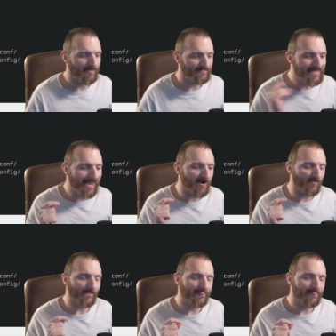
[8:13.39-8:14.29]
Now,
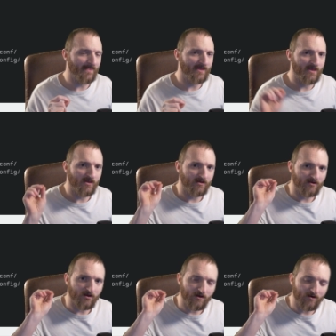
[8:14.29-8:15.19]

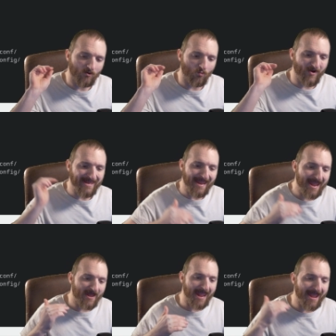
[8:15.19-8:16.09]
we
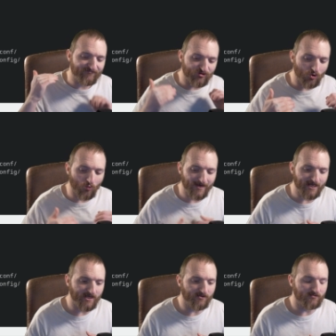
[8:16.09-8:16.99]
ha after
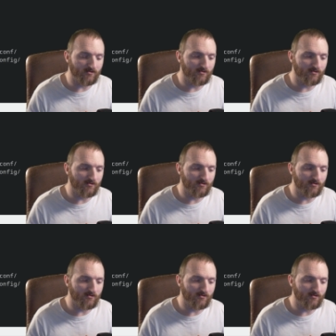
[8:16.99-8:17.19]
we